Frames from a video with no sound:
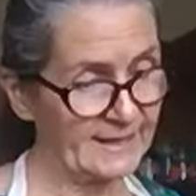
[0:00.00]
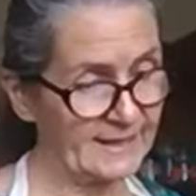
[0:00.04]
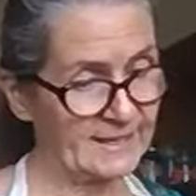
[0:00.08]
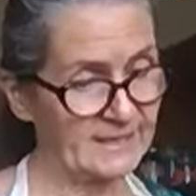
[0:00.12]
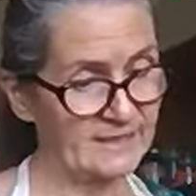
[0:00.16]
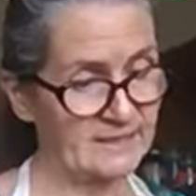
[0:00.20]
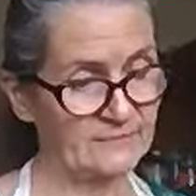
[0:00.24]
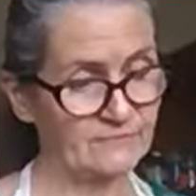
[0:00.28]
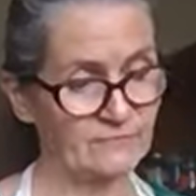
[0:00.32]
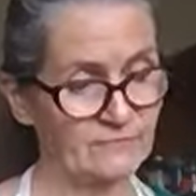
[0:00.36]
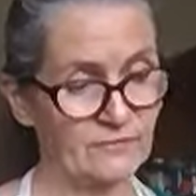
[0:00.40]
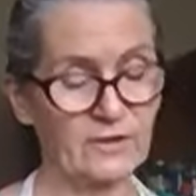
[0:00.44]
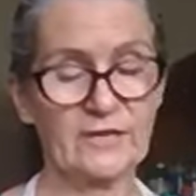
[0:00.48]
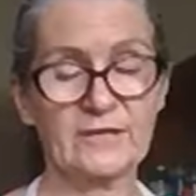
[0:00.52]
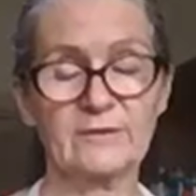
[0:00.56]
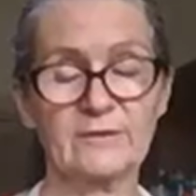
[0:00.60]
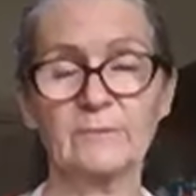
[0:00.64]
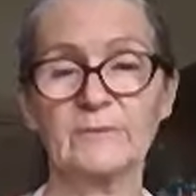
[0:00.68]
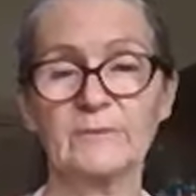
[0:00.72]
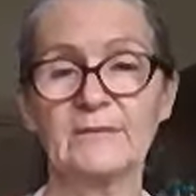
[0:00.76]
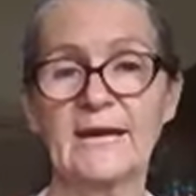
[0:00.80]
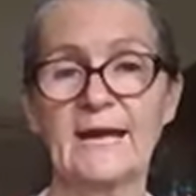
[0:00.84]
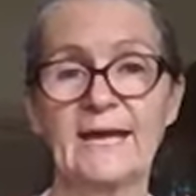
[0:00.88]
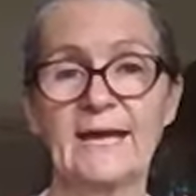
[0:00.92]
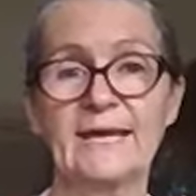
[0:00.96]
in
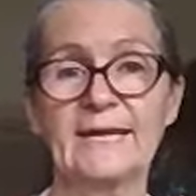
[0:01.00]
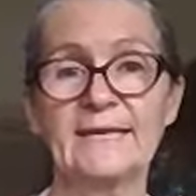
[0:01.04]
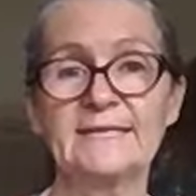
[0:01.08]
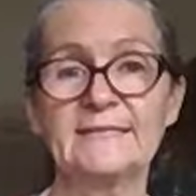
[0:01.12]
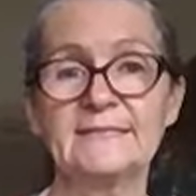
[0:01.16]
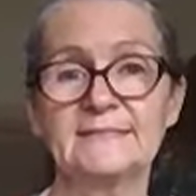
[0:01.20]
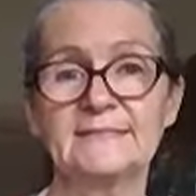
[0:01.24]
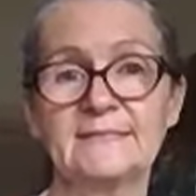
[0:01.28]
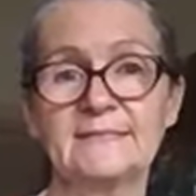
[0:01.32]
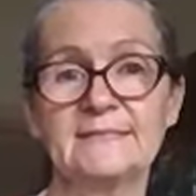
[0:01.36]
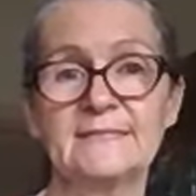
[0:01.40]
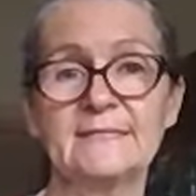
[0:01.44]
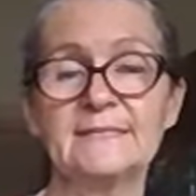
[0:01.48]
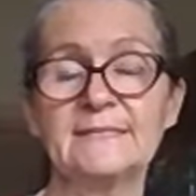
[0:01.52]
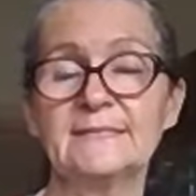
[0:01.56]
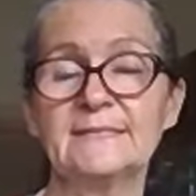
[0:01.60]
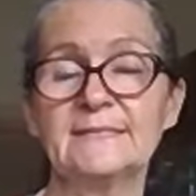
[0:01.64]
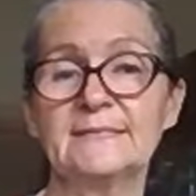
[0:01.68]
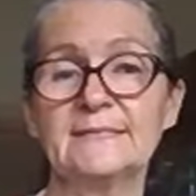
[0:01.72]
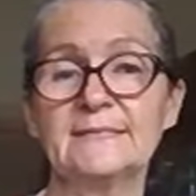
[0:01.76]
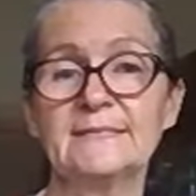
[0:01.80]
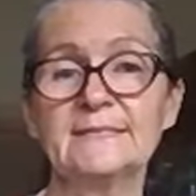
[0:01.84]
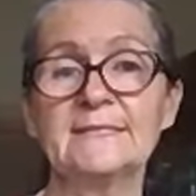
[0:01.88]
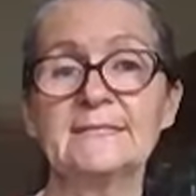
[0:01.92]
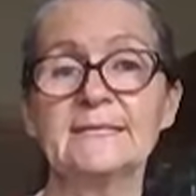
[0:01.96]
vitamin A, D,
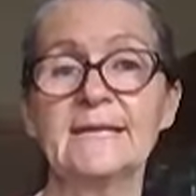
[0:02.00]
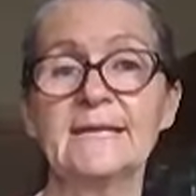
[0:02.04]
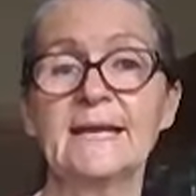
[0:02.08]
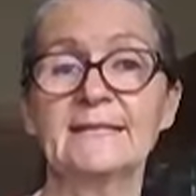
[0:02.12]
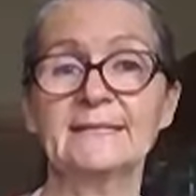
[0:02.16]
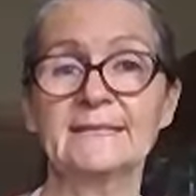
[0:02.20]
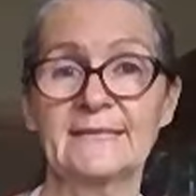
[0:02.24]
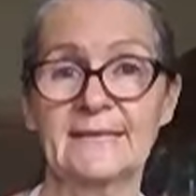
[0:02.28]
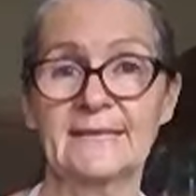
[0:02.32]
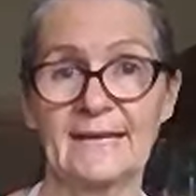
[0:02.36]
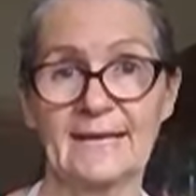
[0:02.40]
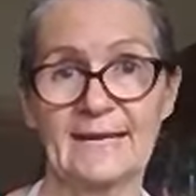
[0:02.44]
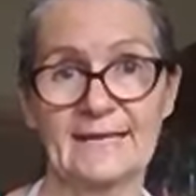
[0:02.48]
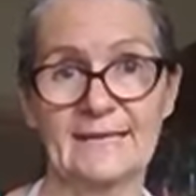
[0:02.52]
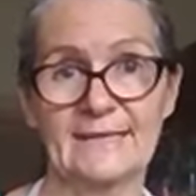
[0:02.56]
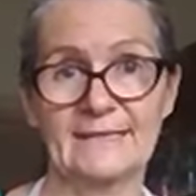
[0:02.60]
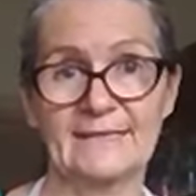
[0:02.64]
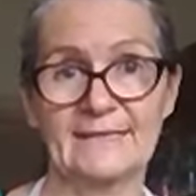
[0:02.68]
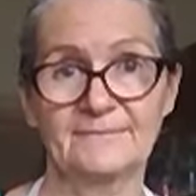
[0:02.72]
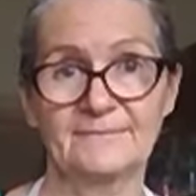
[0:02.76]
E, and K.